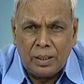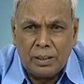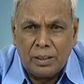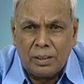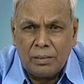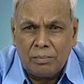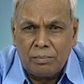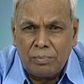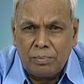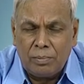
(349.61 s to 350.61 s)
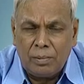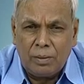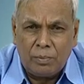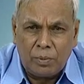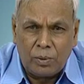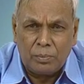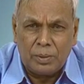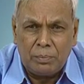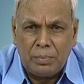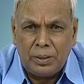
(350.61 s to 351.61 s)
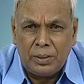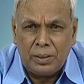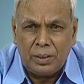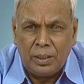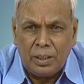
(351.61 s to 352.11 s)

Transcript: um, uh, from the benzene,